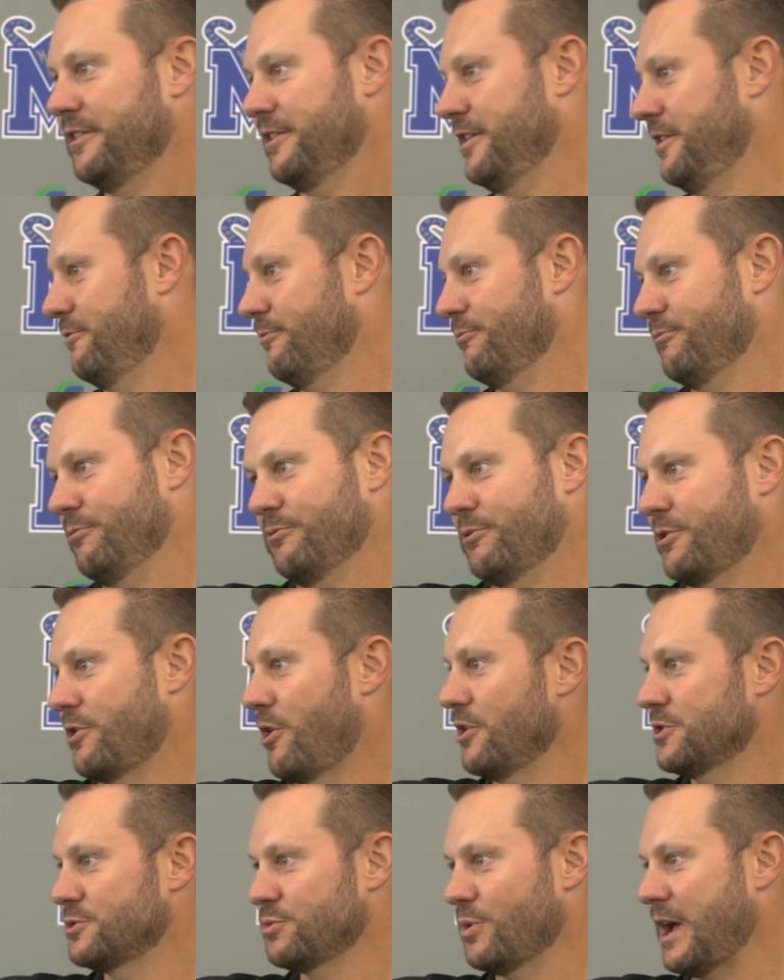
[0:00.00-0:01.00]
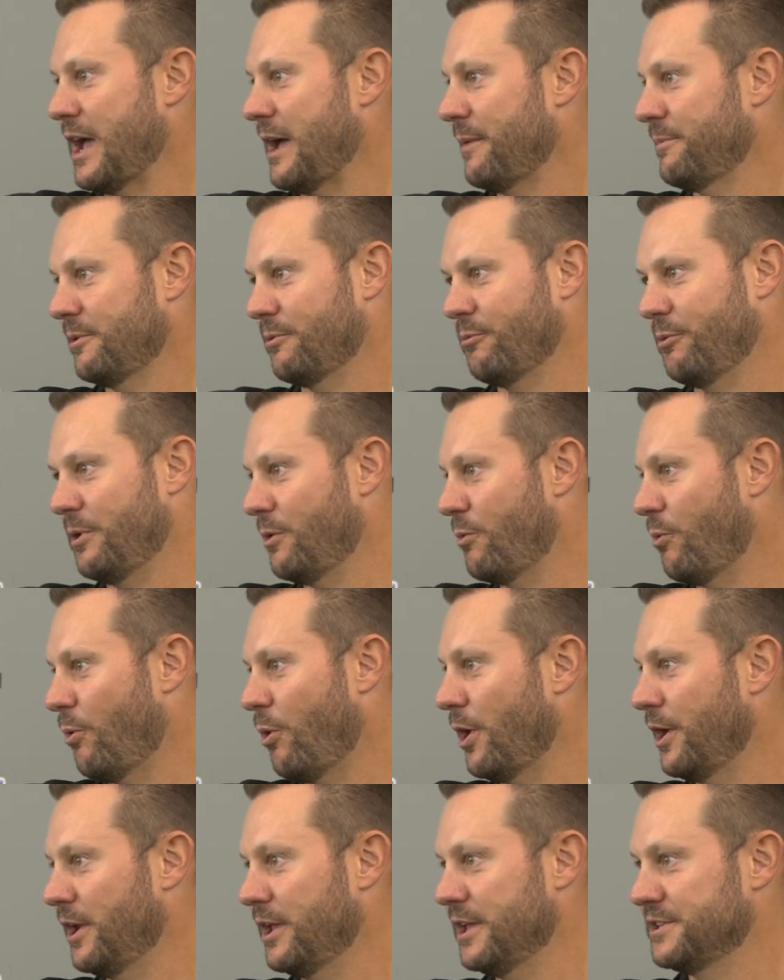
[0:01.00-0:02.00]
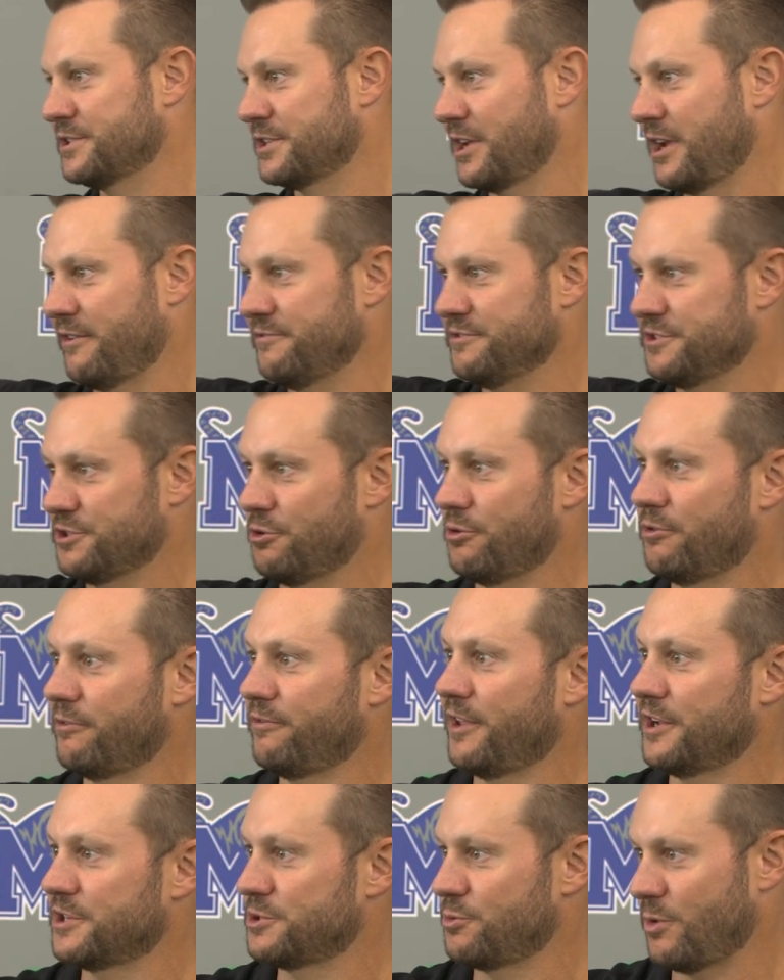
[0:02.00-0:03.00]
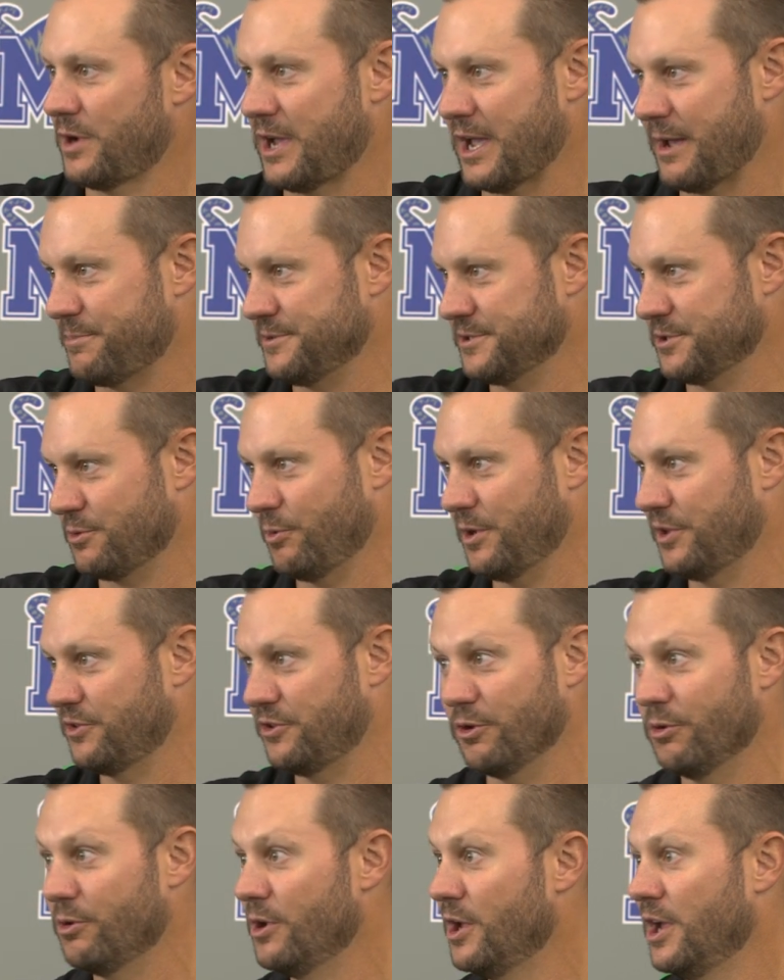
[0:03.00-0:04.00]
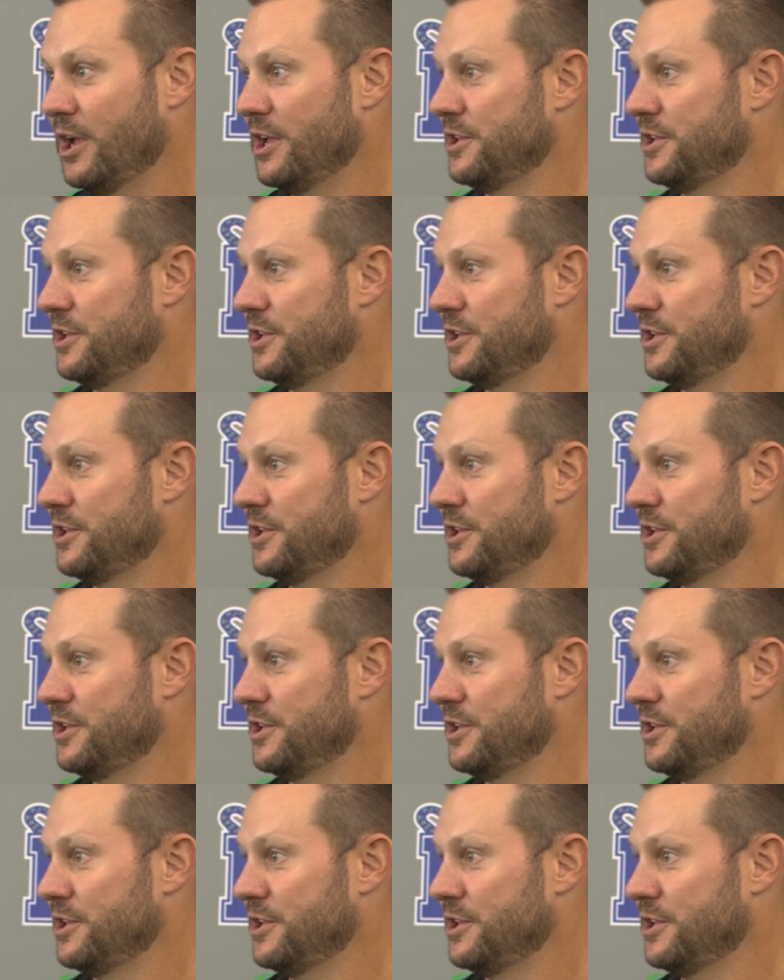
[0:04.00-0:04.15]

that regardless of what happened in week one, it's going to have zero reflection on what happens in week two.